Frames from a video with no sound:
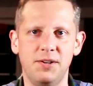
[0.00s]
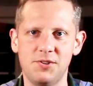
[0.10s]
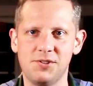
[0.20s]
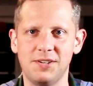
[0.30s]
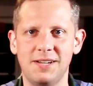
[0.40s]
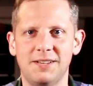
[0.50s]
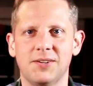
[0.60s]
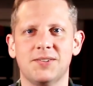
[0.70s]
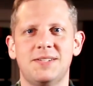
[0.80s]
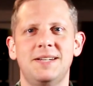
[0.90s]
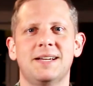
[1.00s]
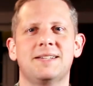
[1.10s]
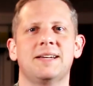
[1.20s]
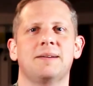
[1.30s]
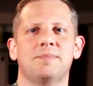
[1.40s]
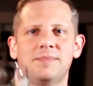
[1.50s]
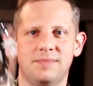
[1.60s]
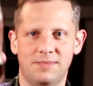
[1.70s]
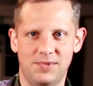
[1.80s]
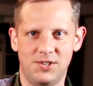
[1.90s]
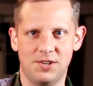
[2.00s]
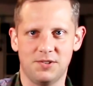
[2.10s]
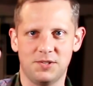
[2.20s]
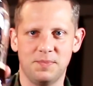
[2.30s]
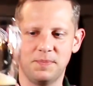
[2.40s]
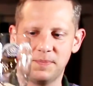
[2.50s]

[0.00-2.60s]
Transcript: You shouldn't either. See you next time. Cheers.